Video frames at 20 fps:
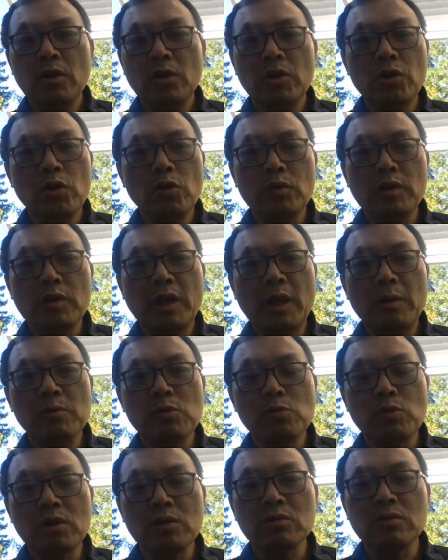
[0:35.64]
You know,
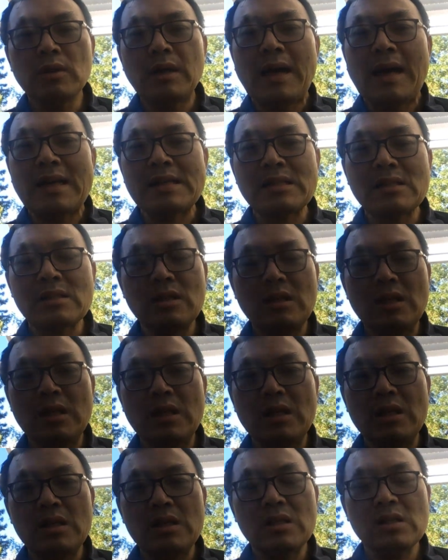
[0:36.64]
chemistry class
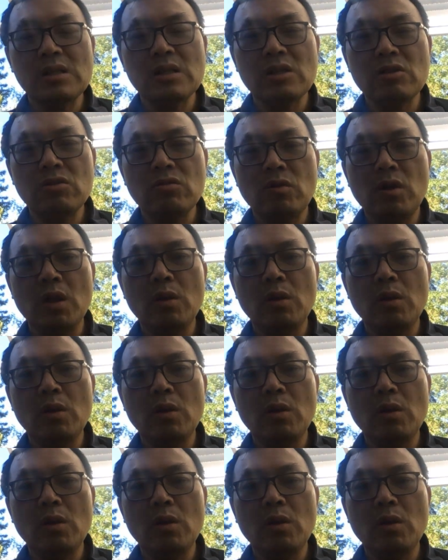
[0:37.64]
is such an